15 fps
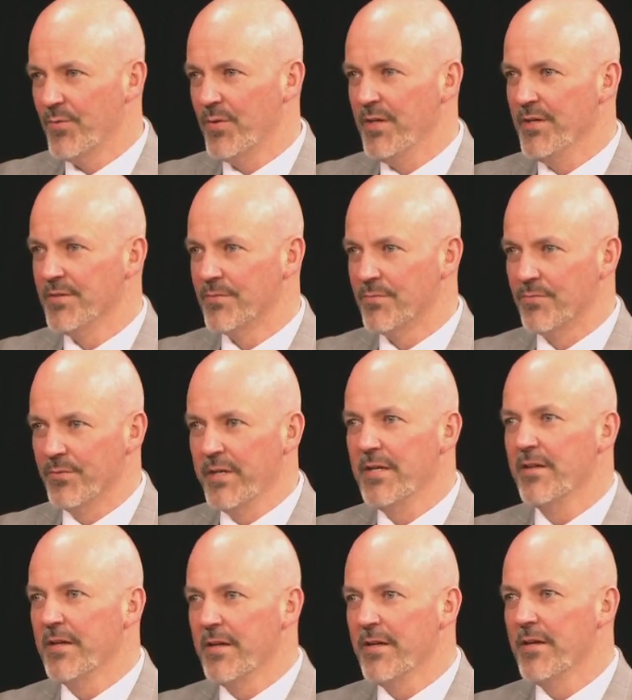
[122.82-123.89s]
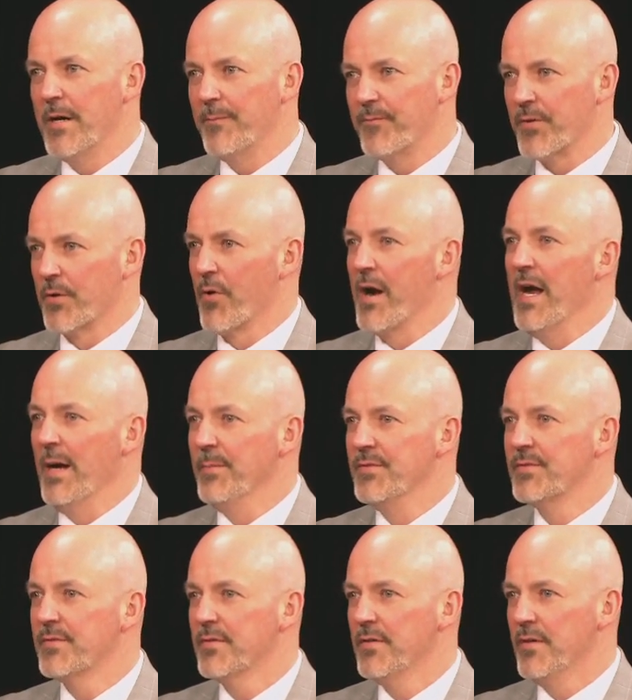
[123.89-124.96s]
was really up for
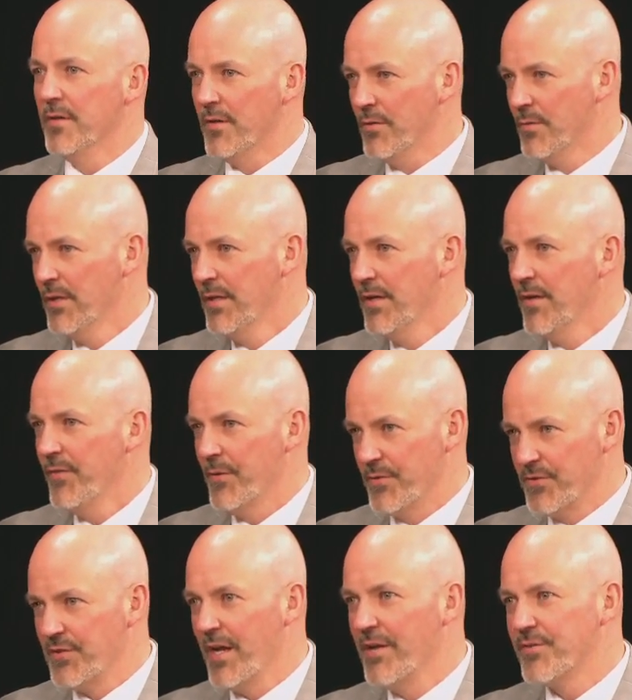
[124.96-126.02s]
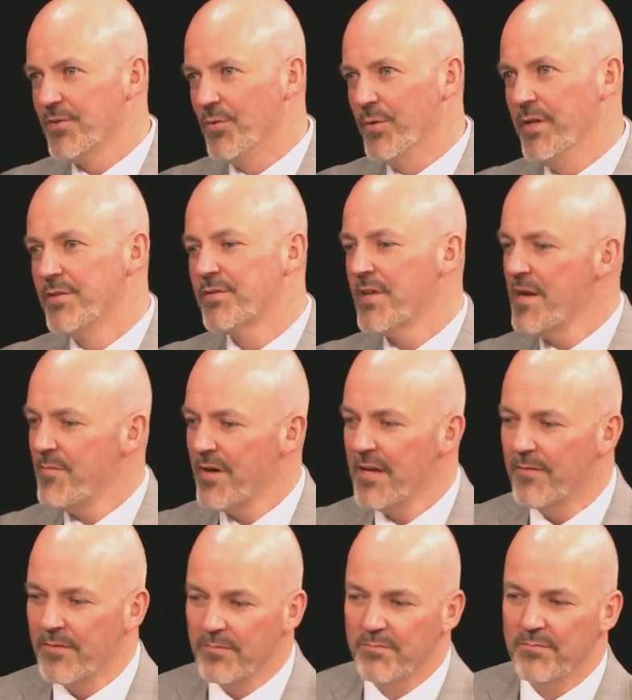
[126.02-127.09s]
grabs. You know, there was a chance to win, so that might
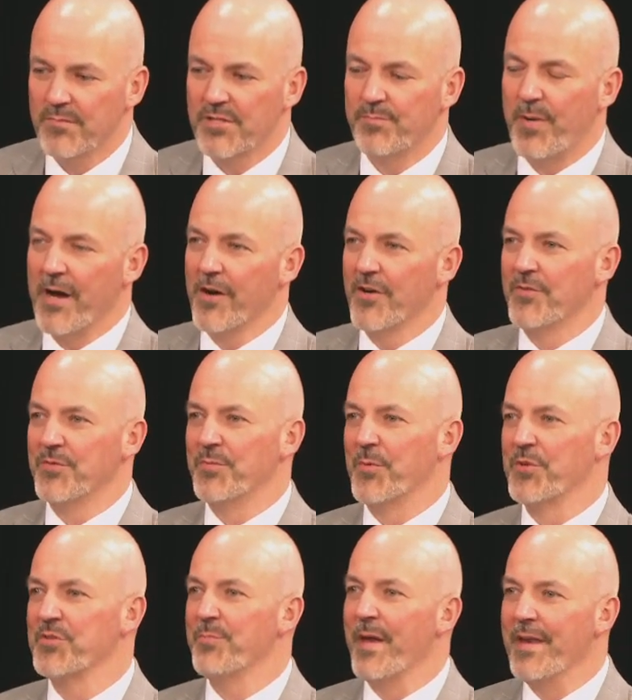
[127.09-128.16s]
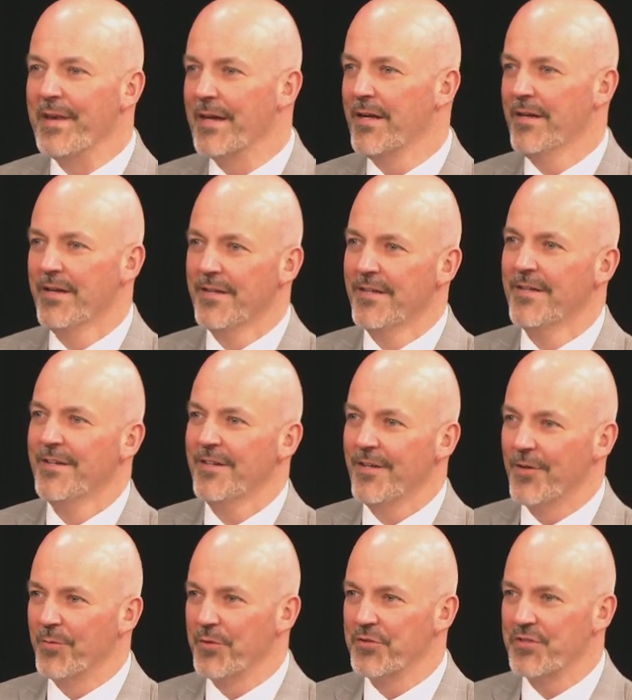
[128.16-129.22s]
have inspired more spending. You know,
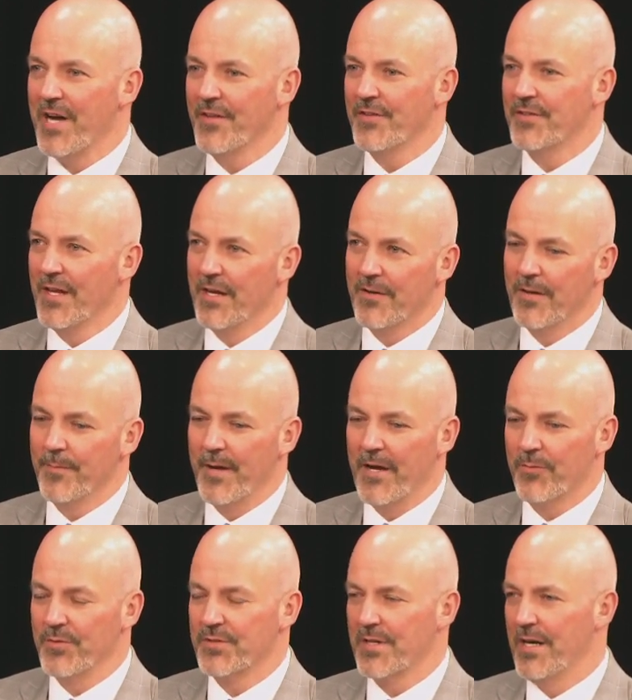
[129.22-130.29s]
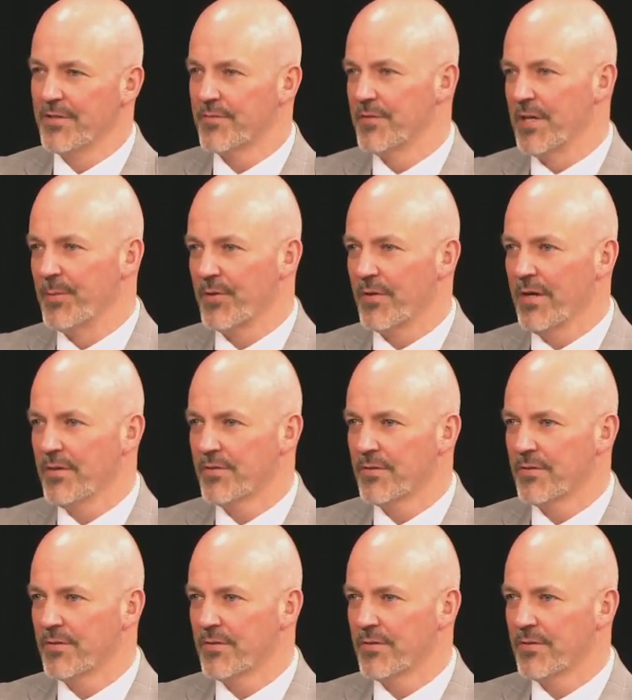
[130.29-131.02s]
a real shot to take up back Wisconsin for Democrats.